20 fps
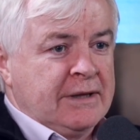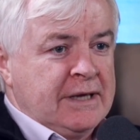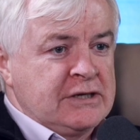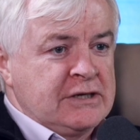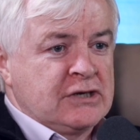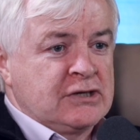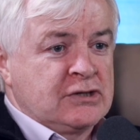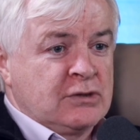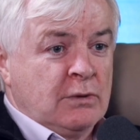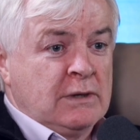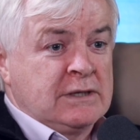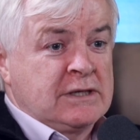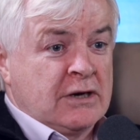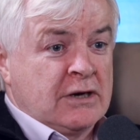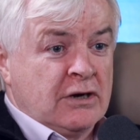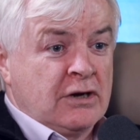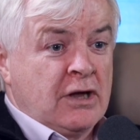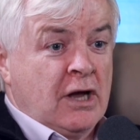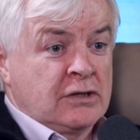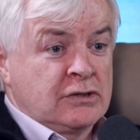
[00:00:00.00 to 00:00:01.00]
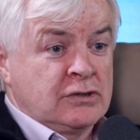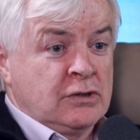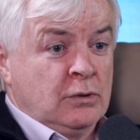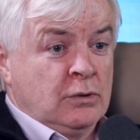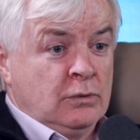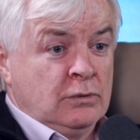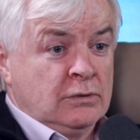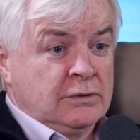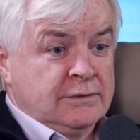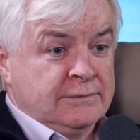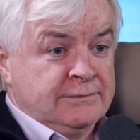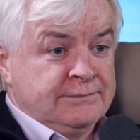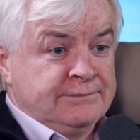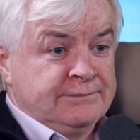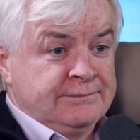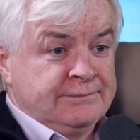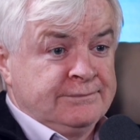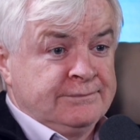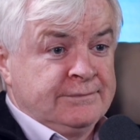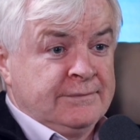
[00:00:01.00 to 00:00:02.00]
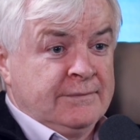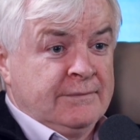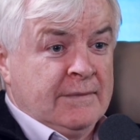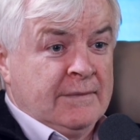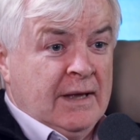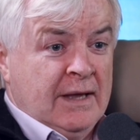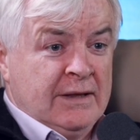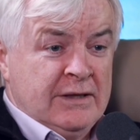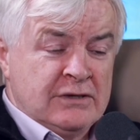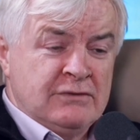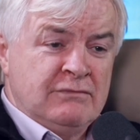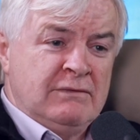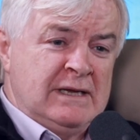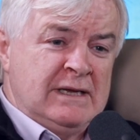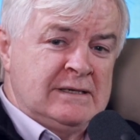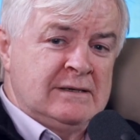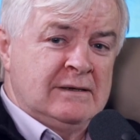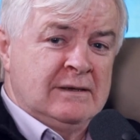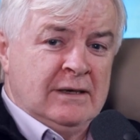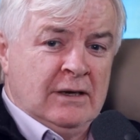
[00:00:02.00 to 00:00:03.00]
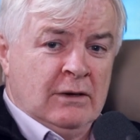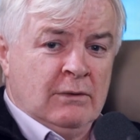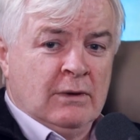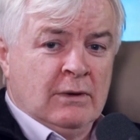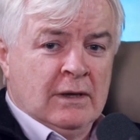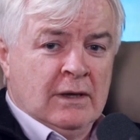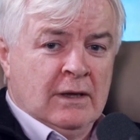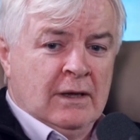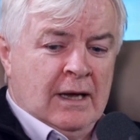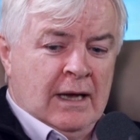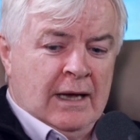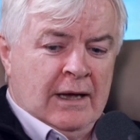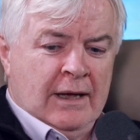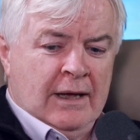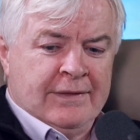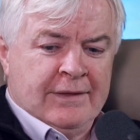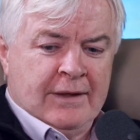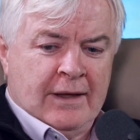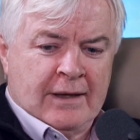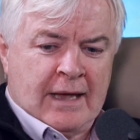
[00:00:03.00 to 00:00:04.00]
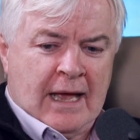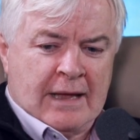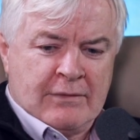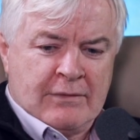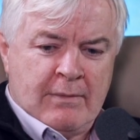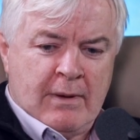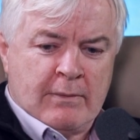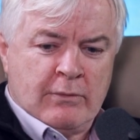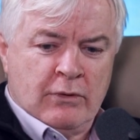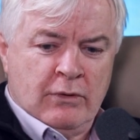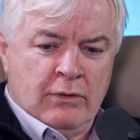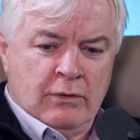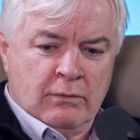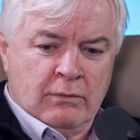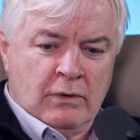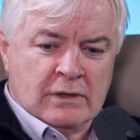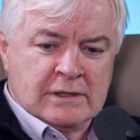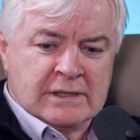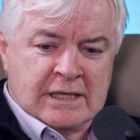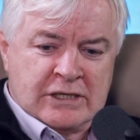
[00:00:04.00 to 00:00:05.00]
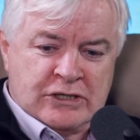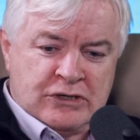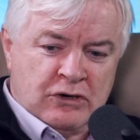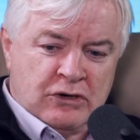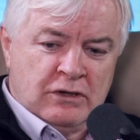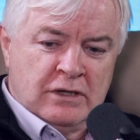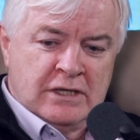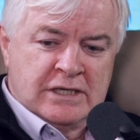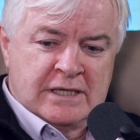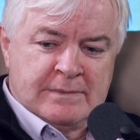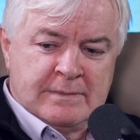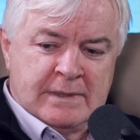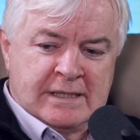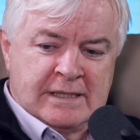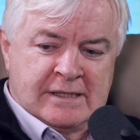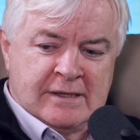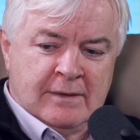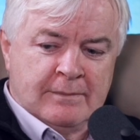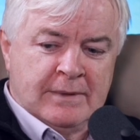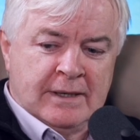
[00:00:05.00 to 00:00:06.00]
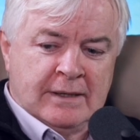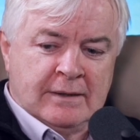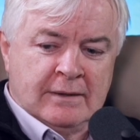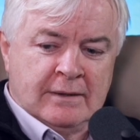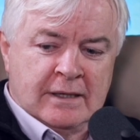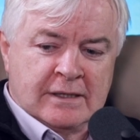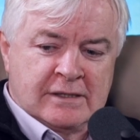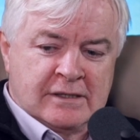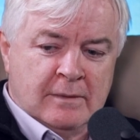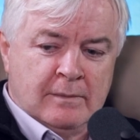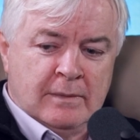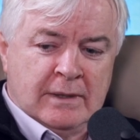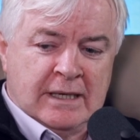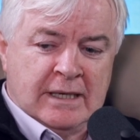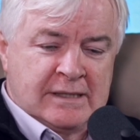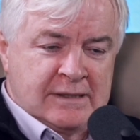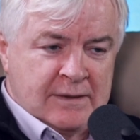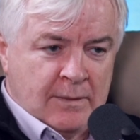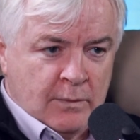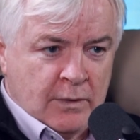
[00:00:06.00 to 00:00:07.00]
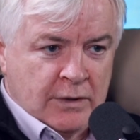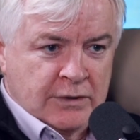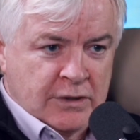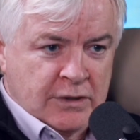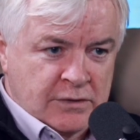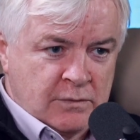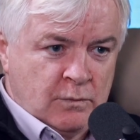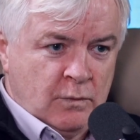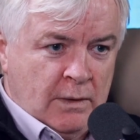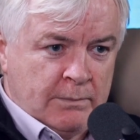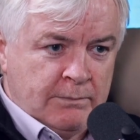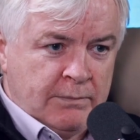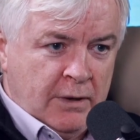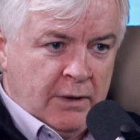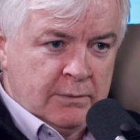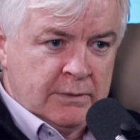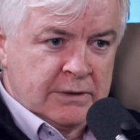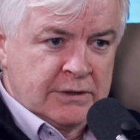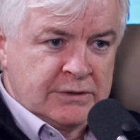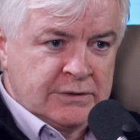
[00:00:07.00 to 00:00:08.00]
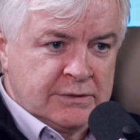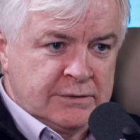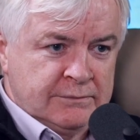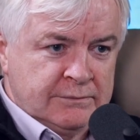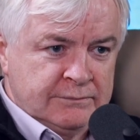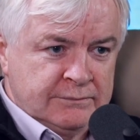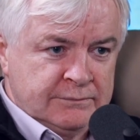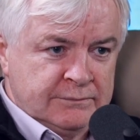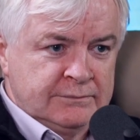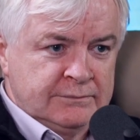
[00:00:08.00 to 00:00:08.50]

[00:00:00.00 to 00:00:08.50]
These are stories that are not told. Mm -hmm. Mm -hmm. There's a mm-hmm. reason, you know, I, I, can't remember who it was. That journalism is something that somebody somewhere doesn't want published.